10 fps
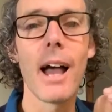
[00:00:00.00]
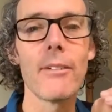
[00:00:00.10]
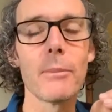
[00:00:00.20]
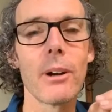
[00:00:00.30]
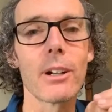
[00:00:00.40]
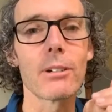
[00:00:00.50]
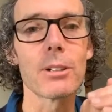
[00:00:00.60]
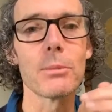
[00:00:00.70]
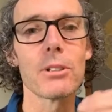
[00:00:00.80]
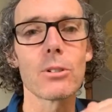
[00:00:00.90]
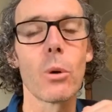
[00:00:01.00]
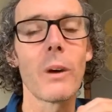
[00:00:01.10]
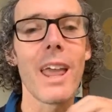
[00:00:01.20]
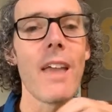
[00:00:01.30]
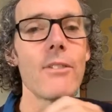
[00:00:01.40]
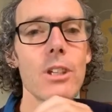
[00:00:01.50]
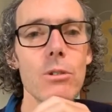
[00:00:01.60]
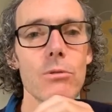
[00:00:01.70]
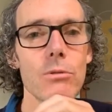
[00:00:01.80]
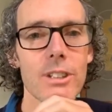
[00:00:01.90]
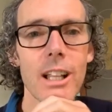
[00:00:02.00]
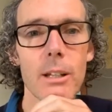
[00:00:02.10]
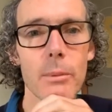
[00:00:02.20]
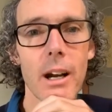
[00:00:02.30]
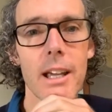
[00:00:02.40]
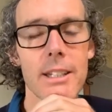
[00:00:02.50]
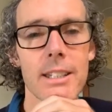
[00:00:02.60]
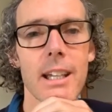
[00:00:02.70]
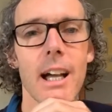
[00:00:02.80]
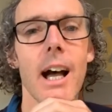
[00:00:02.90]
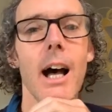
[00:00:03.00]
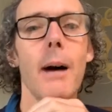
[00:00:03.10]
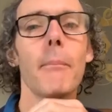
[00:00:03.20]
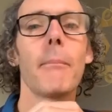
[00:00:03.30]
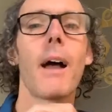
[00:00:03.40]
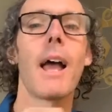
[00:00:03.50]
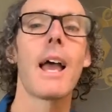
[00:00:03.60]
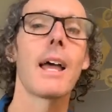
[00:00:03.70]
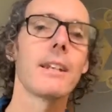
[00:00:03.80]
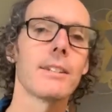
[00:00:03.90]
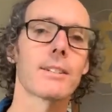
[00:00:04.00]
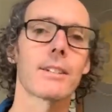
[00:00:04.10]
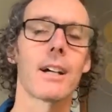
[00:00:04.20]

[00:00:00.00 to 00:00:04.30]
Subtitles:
a Merry Christmas or whatever you celebrate, and